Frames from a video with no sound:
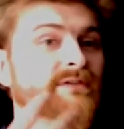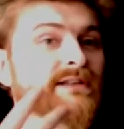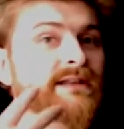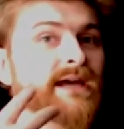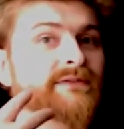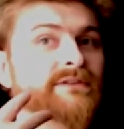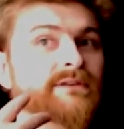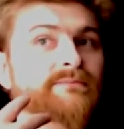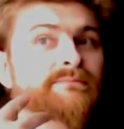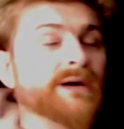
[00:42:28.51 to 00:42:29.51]
obviously they have
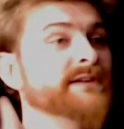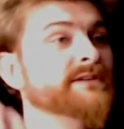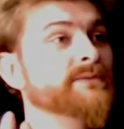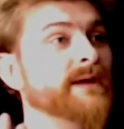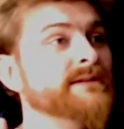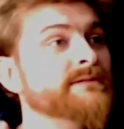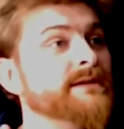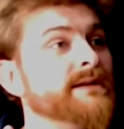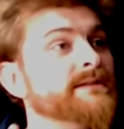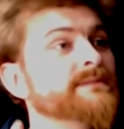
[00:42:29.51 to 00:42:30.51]
to barter to enter
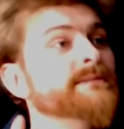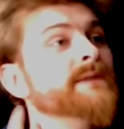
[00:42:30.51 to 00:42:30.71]
it,